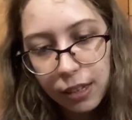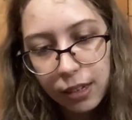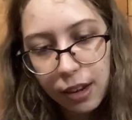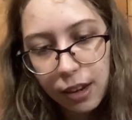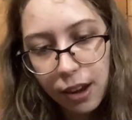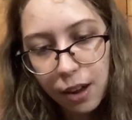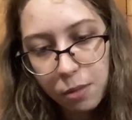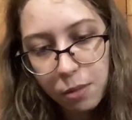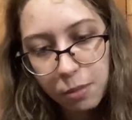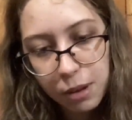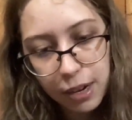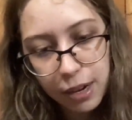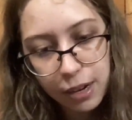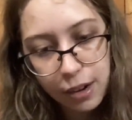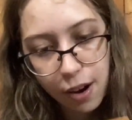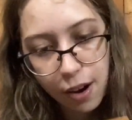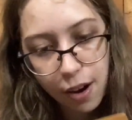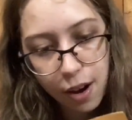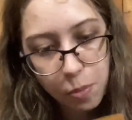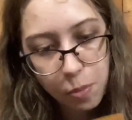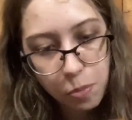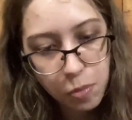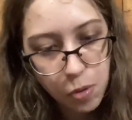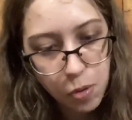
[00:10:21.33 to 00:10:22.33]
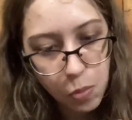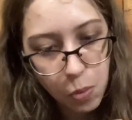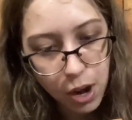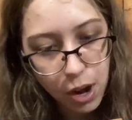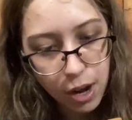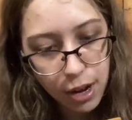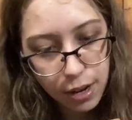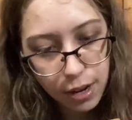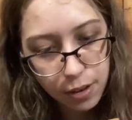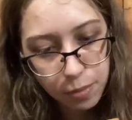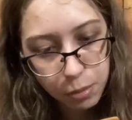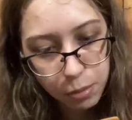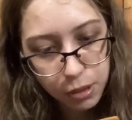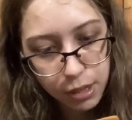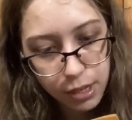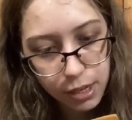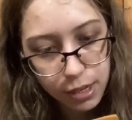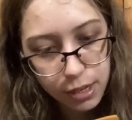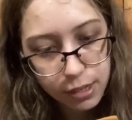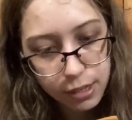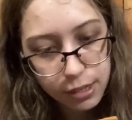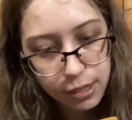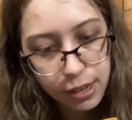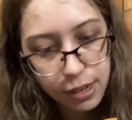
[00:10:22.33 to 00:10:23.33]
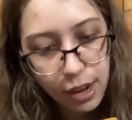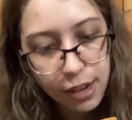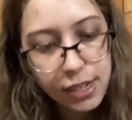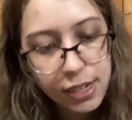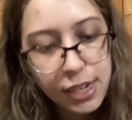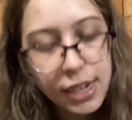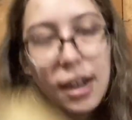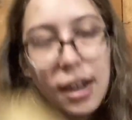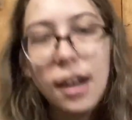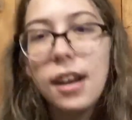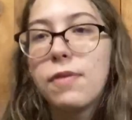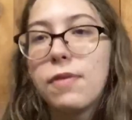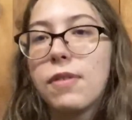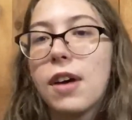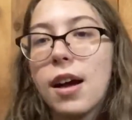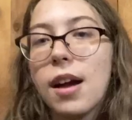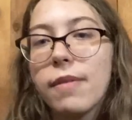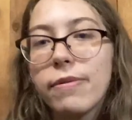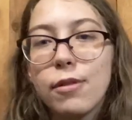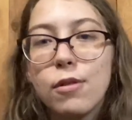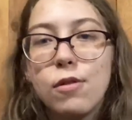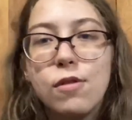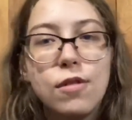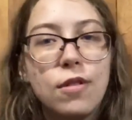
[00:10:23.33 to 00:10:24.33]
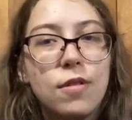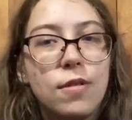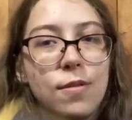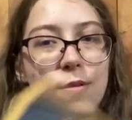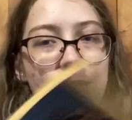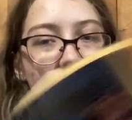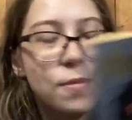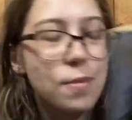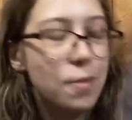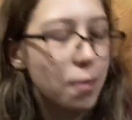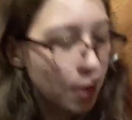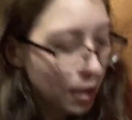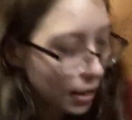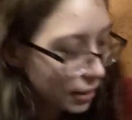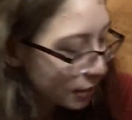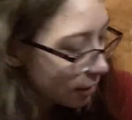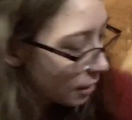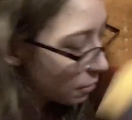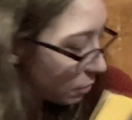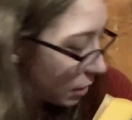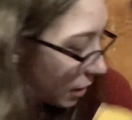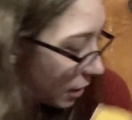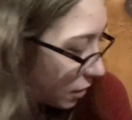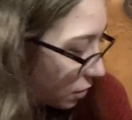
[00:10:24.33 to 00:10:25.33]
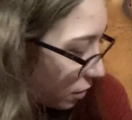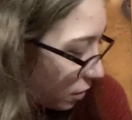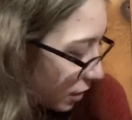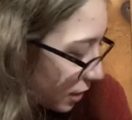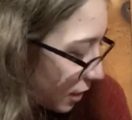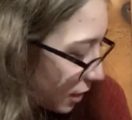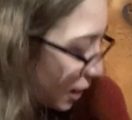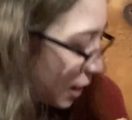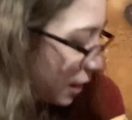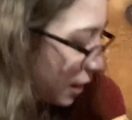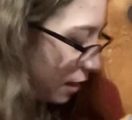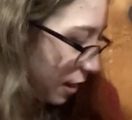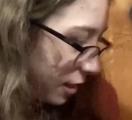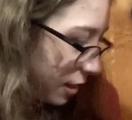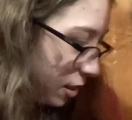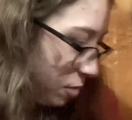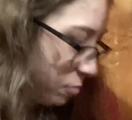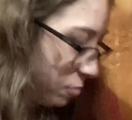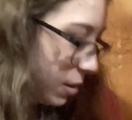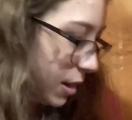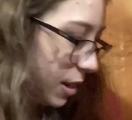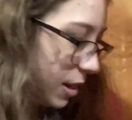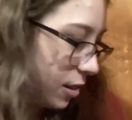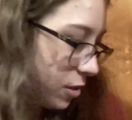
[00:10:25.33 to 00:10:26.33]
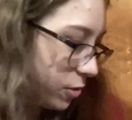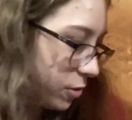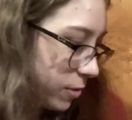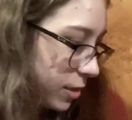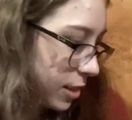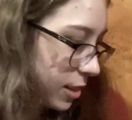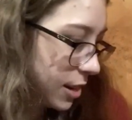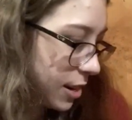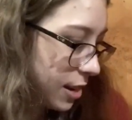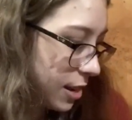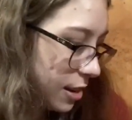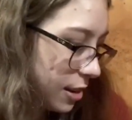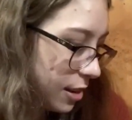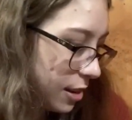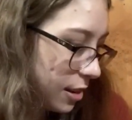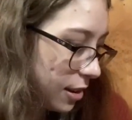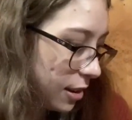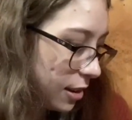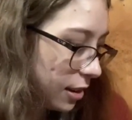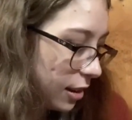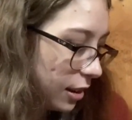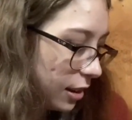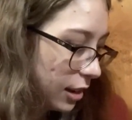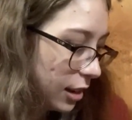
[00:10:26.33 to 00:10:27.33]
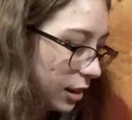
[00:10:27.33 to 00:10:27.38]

Tell me a copyright, please. 1985. Oh, that's gonna be interesting. That's gonna be interesting.